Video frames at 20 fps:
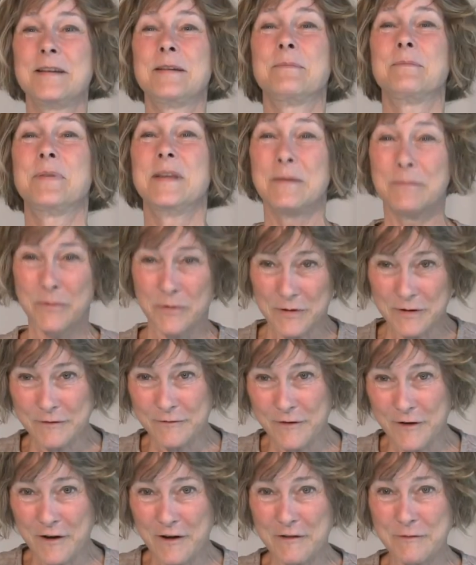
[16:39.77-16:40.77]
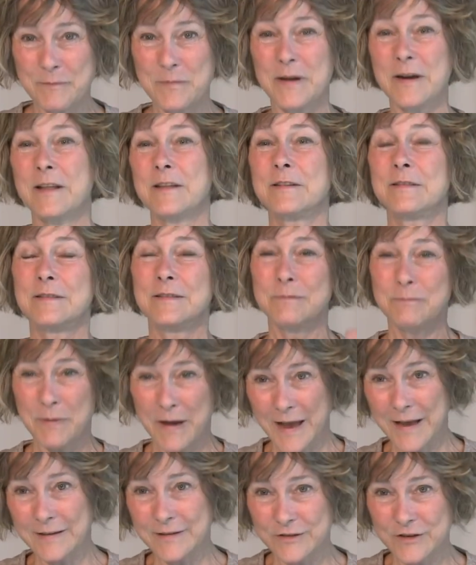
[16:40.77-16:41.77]
people involved, but as
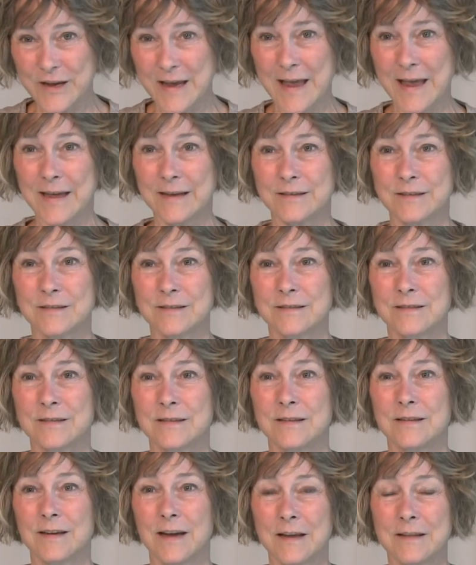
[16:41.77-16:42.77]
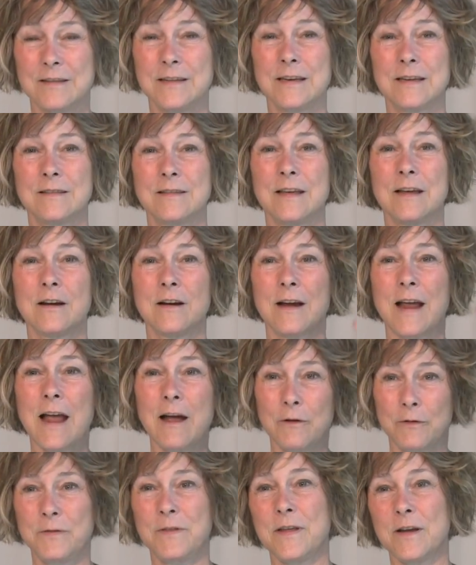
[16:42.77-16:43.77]
as yet, I think they're
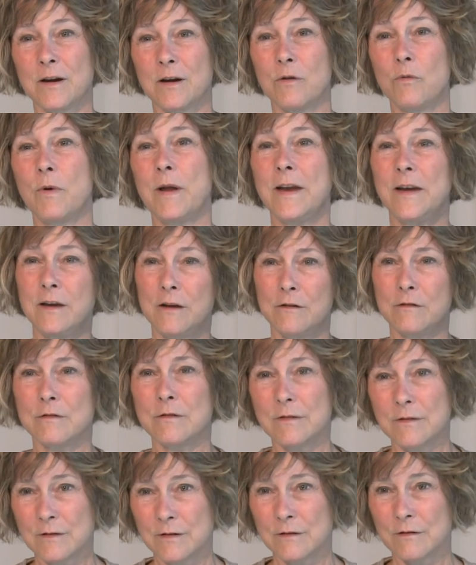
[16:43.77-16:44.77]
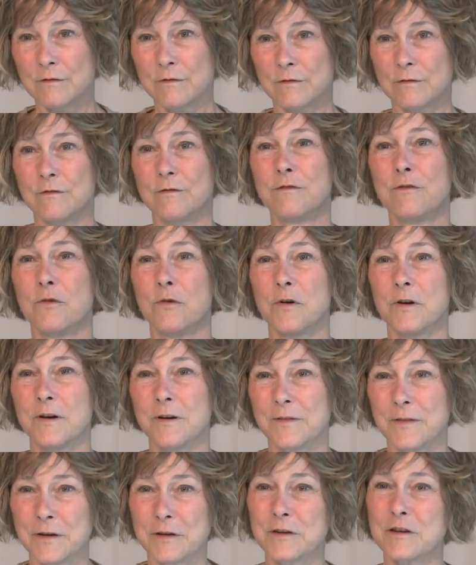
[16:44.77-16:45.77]
out there waiting
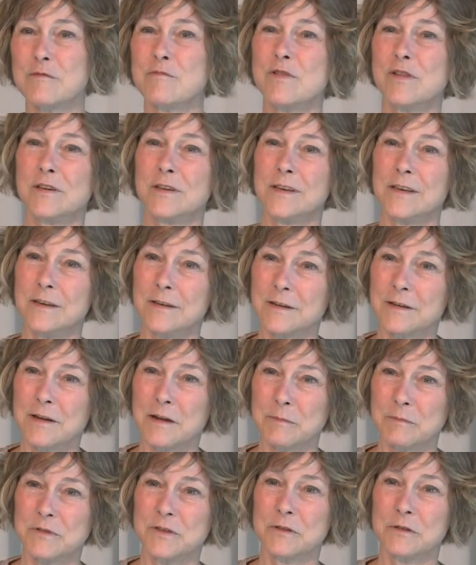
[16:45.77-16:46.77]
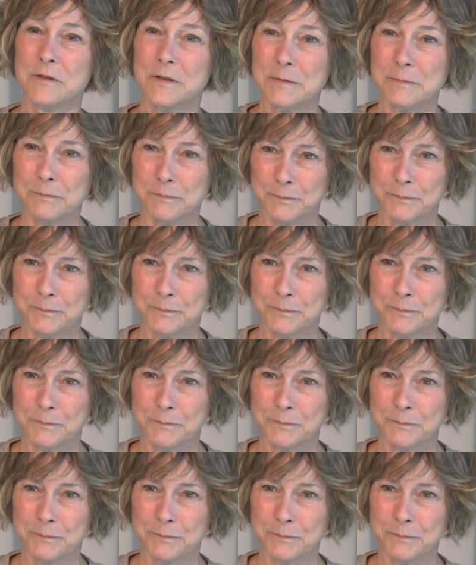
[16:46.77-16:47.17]
for their community to come to them.